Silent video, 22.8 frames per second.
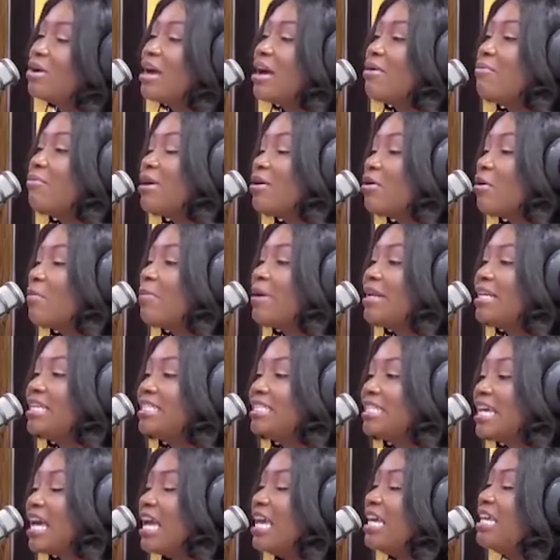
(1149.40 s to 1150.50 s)
You can wake up
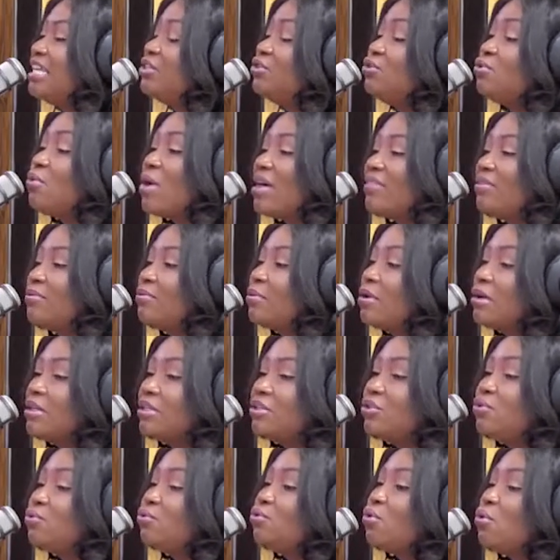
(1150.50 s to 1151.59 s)
anytime. You are the
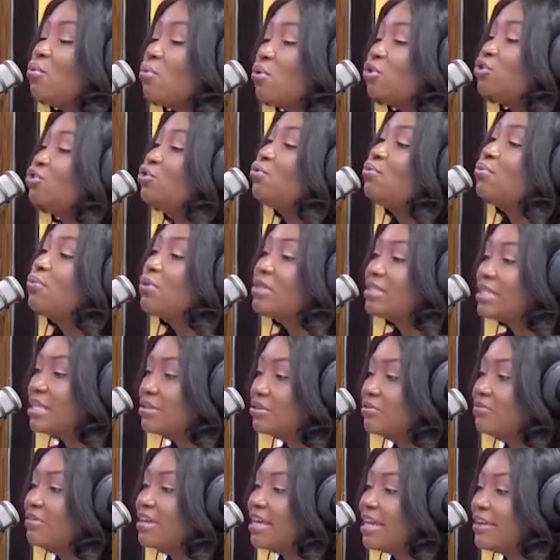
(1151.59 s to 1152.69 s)
one. You know what you want
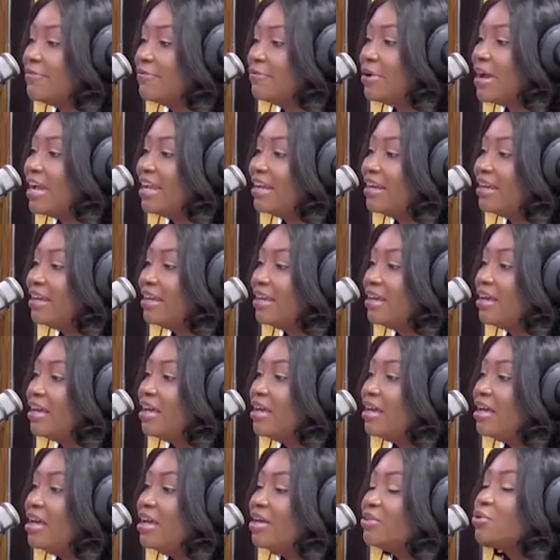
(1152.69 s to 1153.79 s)
out of life, right?
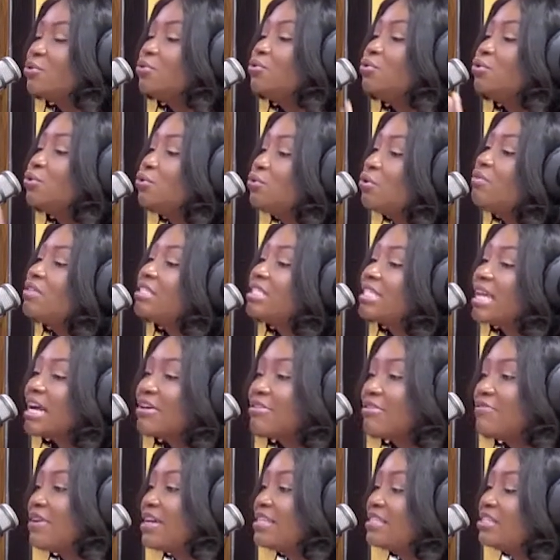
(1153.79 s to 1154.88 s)
So you should know the
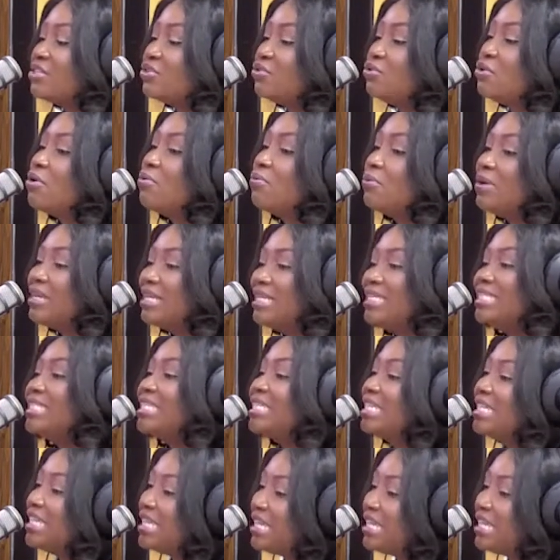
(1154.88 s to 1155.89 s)
sacrifices you are willing to